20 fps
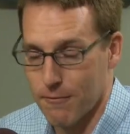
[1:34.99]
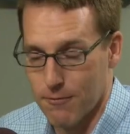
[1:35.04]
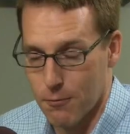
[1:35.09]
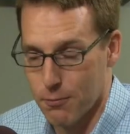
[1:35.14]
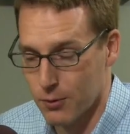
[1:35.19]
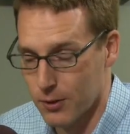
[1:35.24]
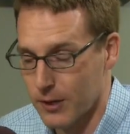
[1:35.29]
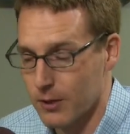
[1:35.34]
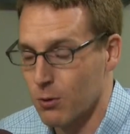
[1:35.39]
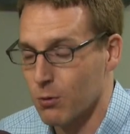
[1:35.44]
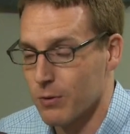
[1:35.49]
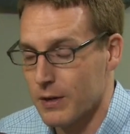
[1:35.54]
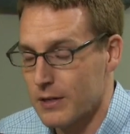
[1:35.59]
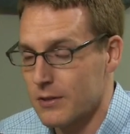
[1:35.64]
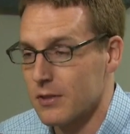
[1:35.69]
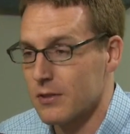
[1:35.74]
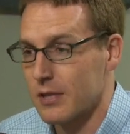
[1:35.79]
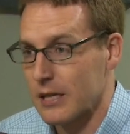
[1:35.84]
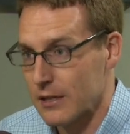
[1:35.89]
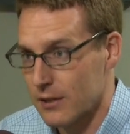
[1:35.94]
but for political
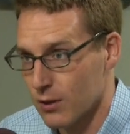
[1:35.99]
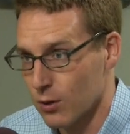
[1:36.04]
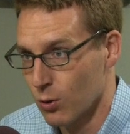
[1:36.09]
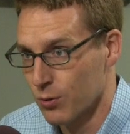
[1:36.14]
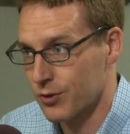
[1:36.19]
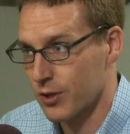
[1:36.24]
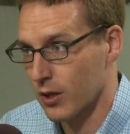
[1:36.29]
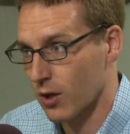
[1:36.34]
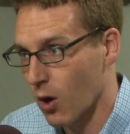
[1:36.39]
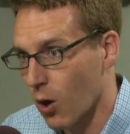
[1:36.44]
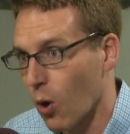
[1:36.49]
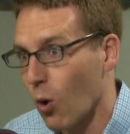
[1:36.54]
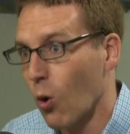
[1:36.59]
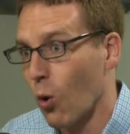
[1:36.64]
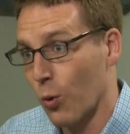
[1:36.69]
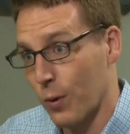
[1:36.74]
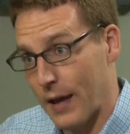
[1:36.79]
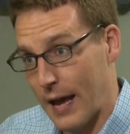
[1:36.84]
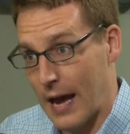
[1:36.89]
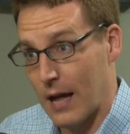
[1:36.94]
reasons, he's losing
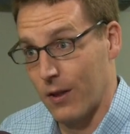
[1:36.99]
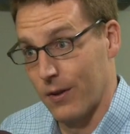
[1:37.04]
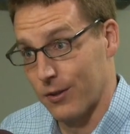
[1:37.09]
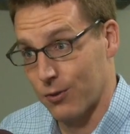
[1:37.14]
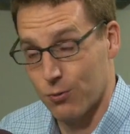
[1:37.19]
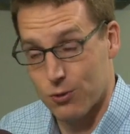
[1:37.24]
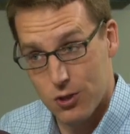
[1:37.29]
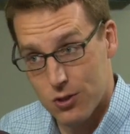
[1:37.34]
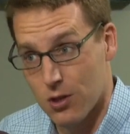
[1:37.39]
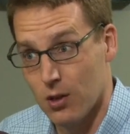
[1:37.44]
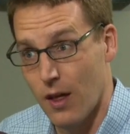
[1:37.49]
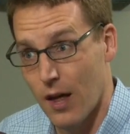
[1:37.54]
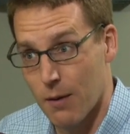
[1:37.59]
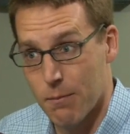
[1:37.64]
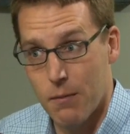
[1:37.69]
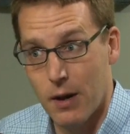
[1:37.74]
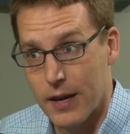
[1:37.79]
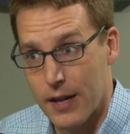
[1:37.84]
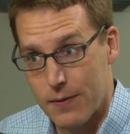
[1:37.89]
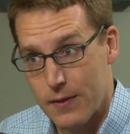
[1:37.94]
whole galas, which is a lot of
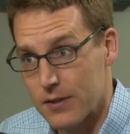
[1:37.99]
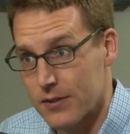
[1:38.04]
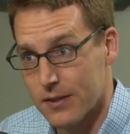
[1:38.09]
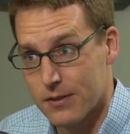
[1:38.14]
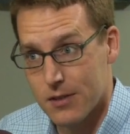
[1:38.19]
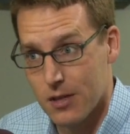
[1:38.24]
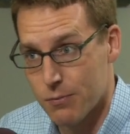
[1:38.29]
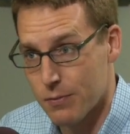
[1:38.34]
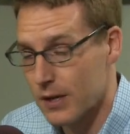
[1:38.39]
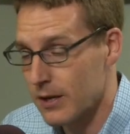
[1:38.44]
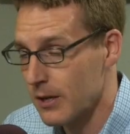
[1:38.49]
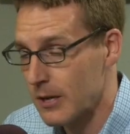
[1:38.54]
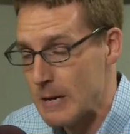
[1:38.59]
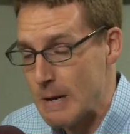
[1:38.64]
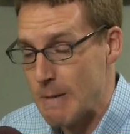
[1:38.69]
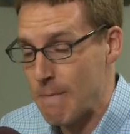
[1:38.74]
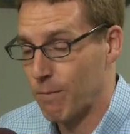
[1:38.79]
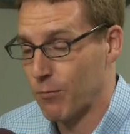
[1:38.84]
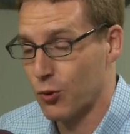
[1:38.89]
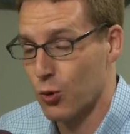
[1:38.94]
money. These things can be
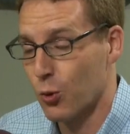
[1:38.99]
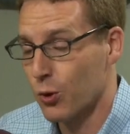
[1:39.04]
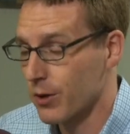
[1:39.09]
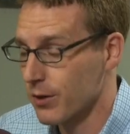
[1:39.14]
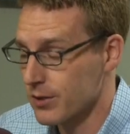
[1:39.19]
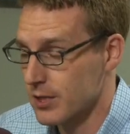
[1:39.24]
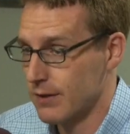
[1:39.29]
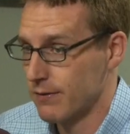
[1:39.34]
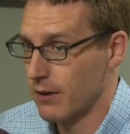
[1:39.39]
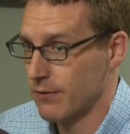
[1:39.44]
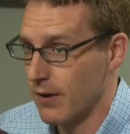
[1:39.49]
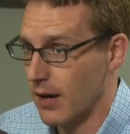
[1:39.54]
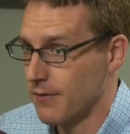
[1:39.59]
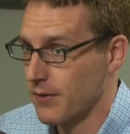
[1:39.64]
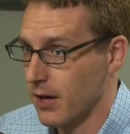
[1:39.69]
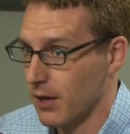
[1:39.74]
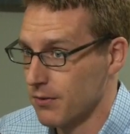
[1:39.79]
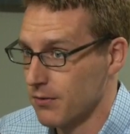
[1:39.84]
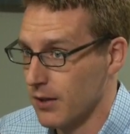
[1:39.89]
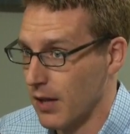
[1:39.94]

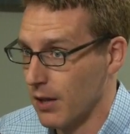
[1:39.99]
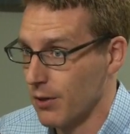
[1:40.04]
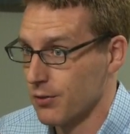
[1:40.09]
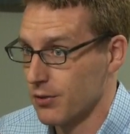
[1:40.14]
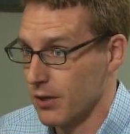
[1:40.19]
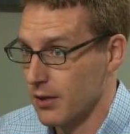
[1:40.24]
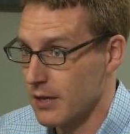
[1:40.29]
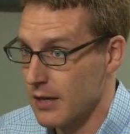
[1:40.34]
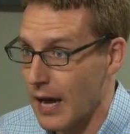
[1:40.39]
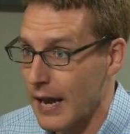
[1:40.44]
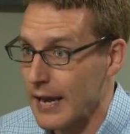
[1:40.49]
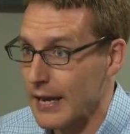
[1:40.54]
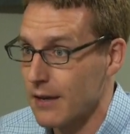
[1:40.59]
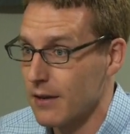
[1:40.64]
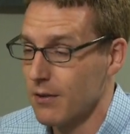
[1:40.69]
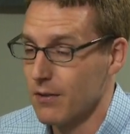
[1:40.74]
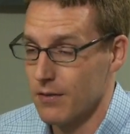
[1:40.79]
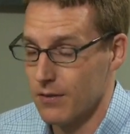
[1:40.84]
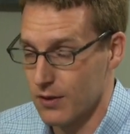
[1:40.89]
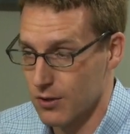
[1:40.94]
$275,000 a night
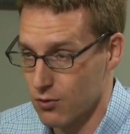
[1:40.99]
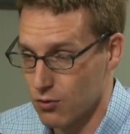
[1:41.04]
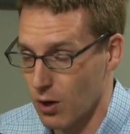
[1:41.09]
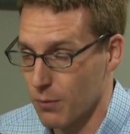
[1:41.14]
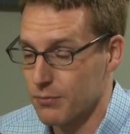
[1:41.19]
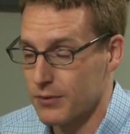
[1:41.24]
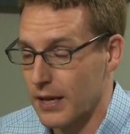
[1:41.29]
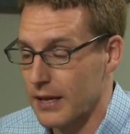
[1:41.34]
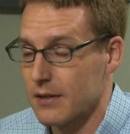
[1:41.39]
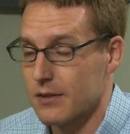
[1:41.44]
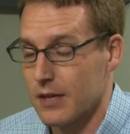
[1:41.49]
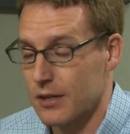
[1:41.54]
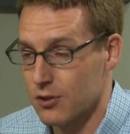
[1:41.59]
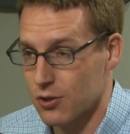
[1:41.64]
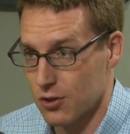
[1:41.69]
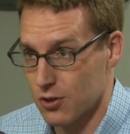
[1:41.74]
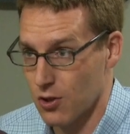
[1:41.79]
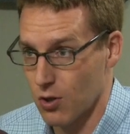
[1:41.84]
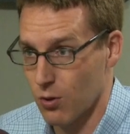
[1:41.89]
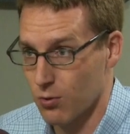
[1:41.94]
that Trump takes in
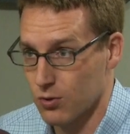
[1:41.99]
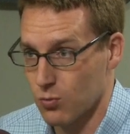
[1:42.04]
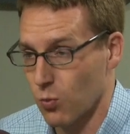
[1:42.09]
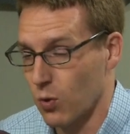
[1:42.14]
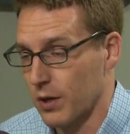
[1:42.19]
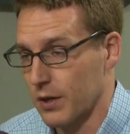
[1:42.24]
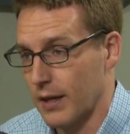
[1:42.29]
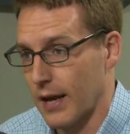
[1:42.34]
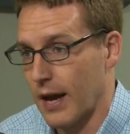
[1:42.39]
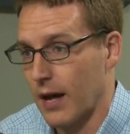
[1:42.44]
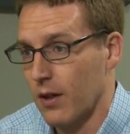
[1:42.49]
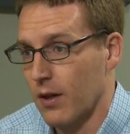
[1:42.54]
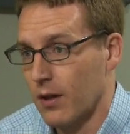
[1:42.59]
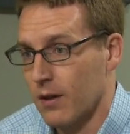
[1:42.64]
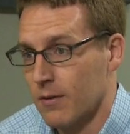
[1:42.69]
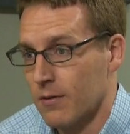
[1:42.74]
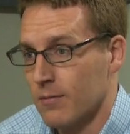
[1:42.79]
just to host one gala.